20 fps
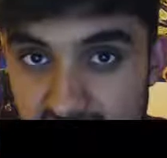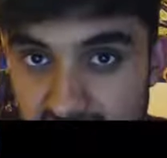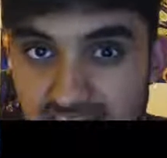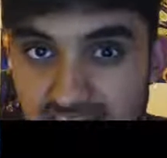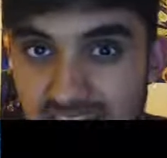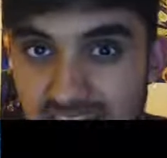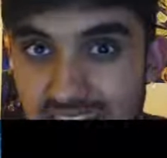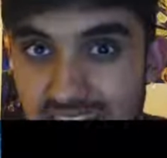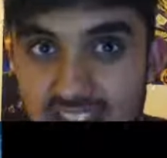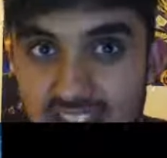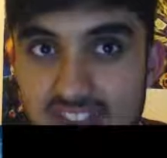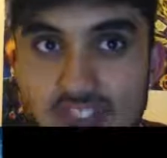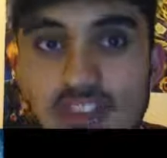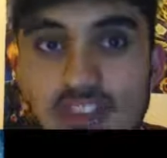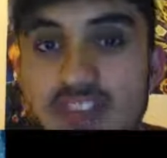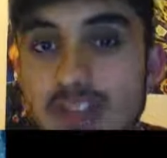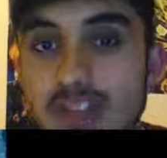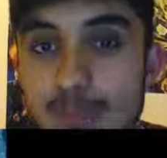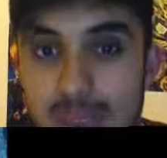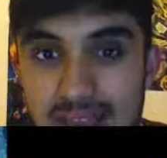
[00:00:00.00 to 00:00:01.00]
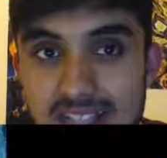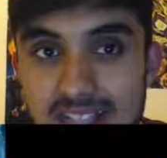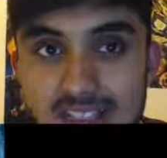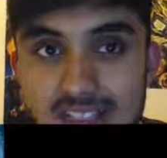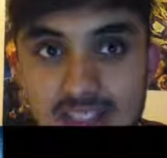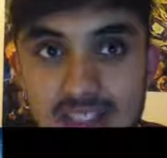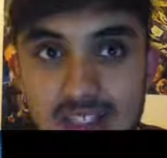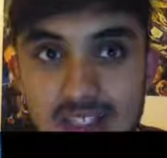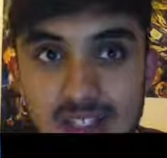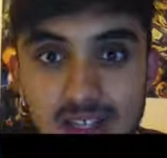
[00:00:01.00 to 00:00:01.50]
These actors aren't the
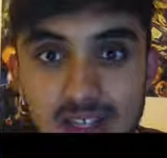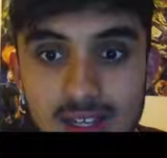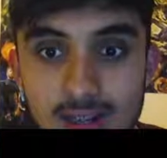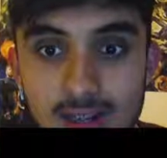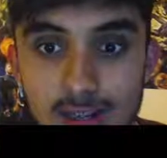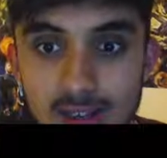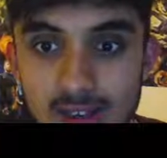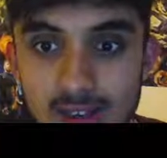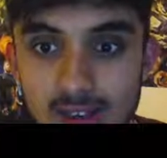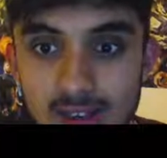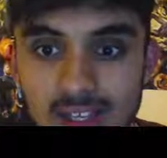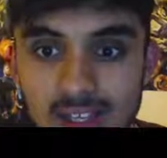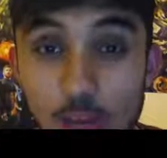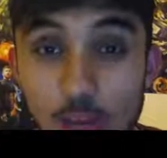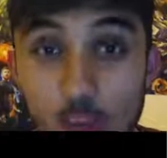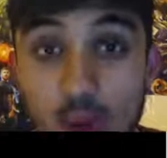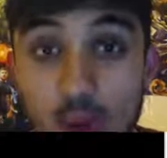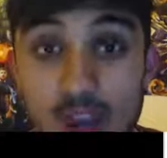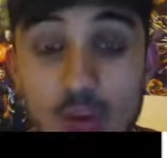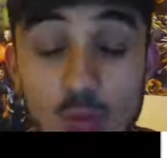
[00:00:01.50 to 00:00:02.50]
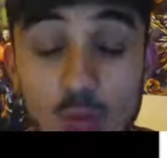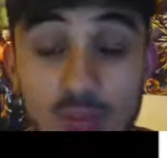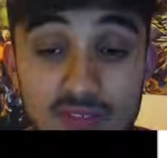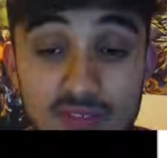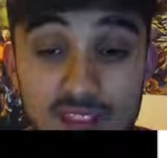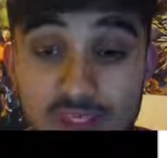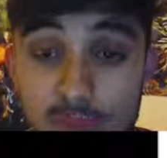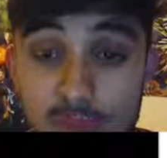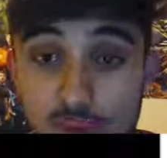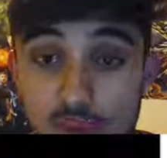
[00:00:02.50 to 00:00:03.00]
best, but they work
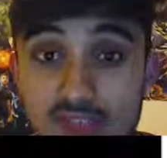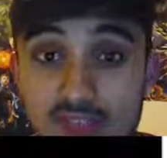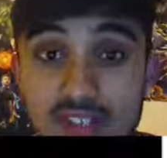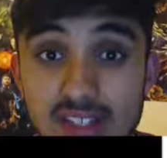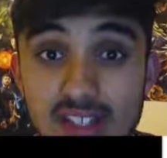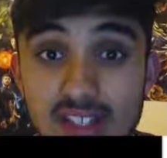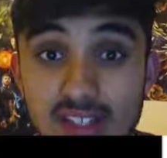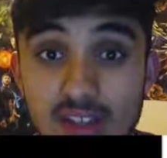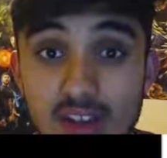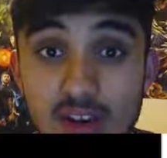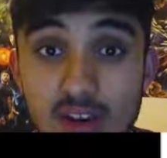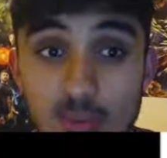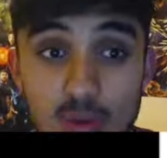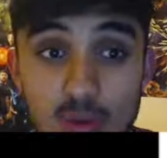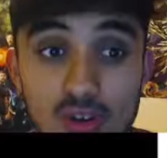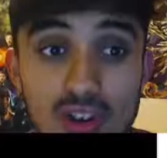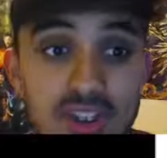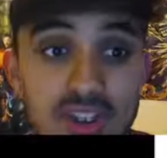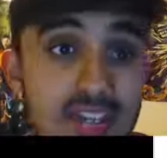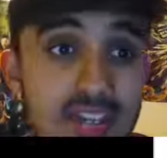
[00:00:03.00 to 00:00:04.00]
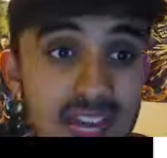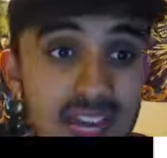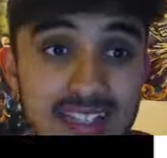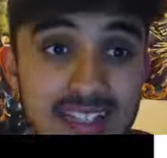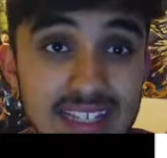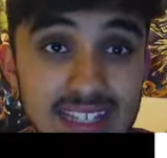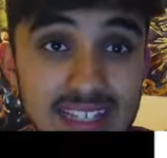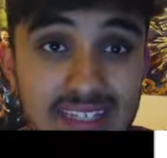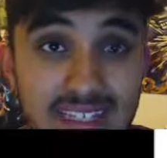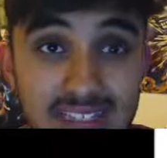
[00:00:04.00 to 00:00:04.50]
within the movie they are put in,
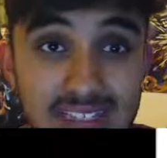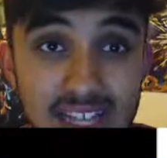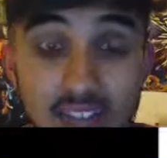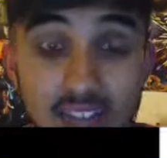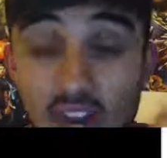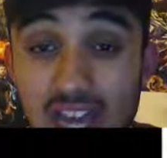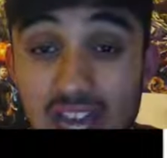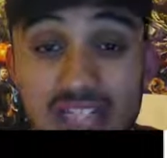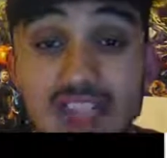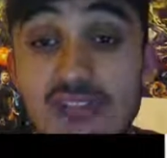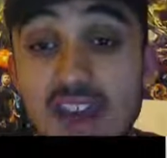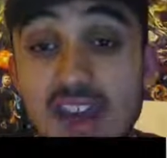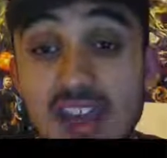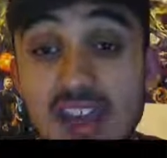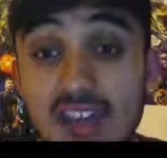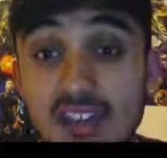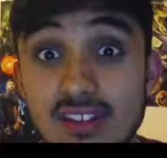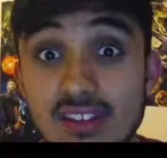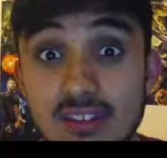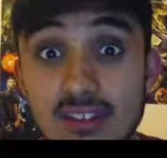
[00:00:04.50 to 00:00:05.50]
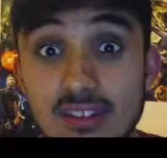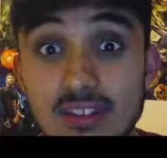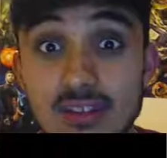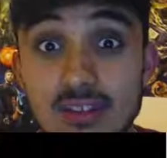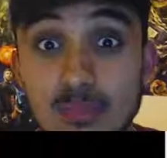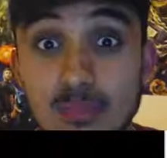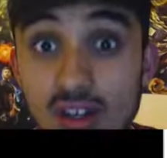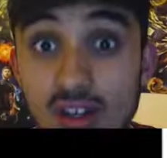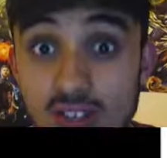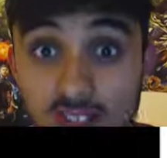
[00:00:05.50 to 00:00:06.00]
and they are elevated
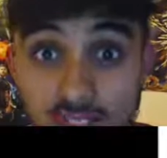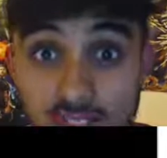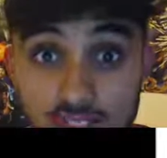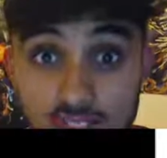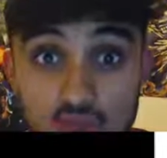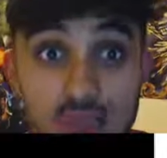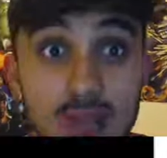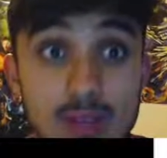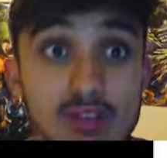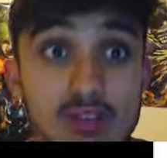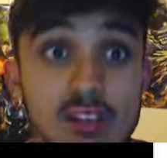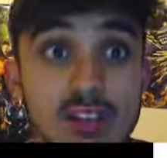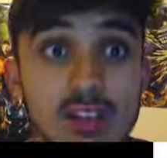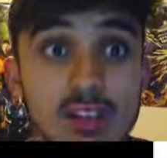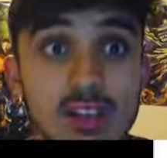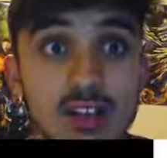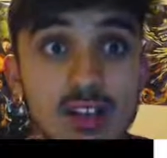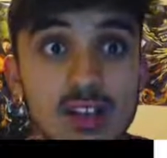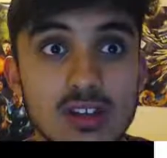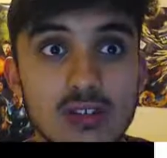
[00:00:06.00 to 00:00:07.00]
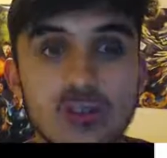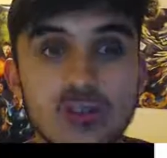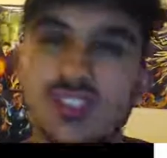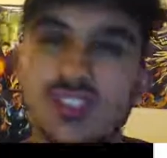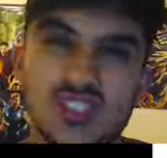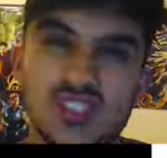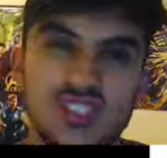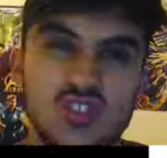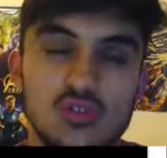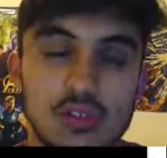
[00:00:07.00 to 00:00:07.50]
by the script. Not
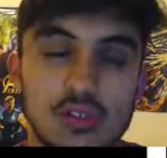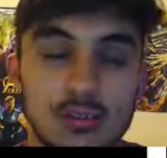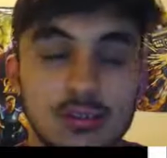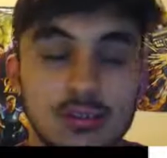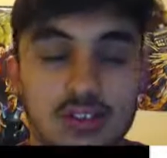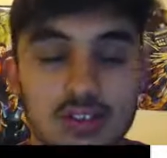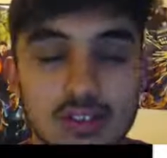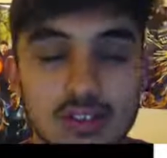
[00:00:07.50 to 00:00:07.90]
the script.